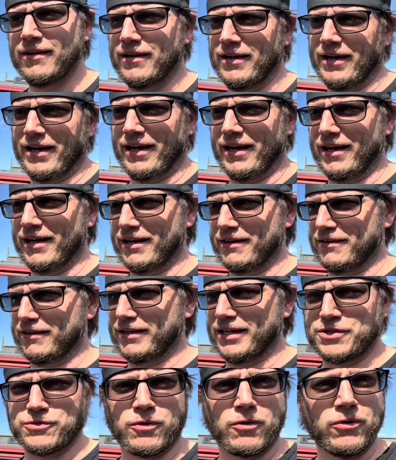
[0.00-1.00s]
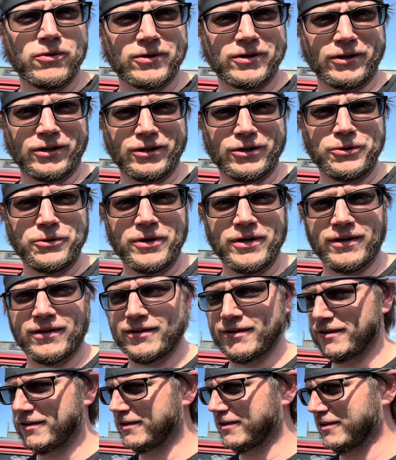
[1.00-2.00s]
and I think that's where we'll conclude
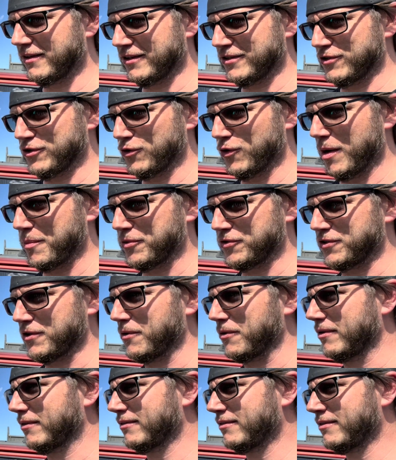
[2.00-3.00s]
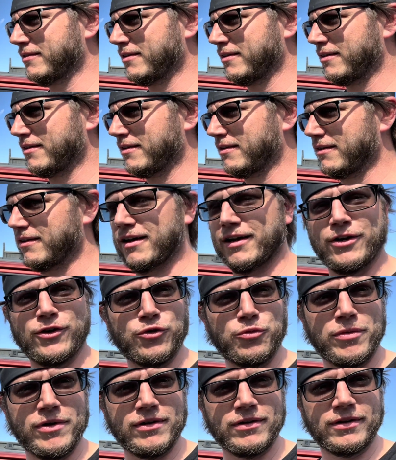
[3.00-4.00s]
this new episode and new
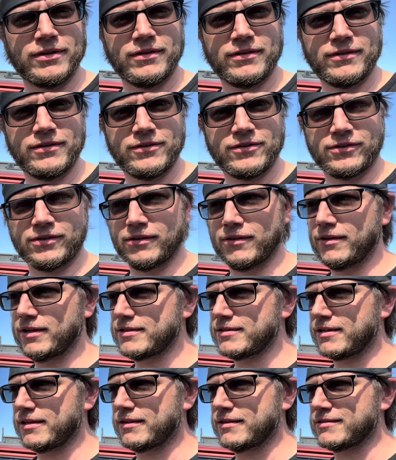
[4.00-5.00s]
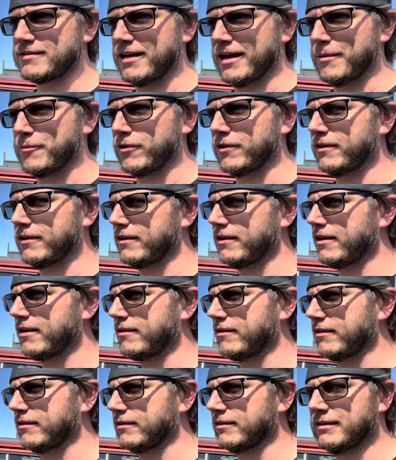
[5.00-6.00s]
build. So let's get this camera under there
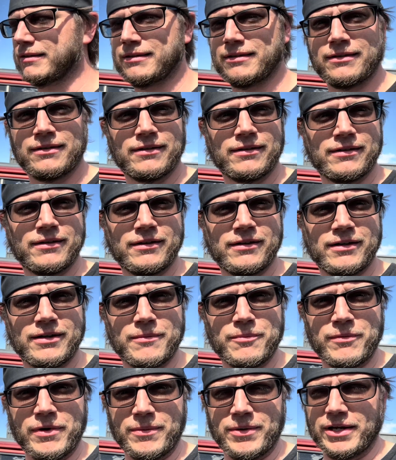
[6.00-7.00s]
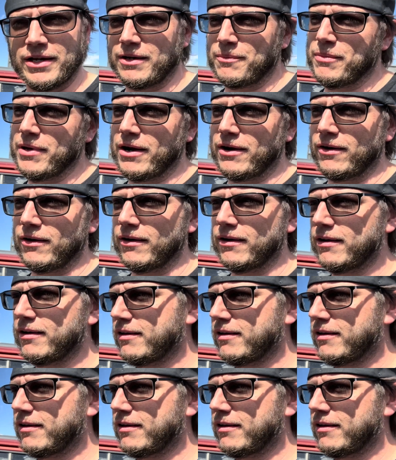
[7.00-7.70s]
and maybe get a better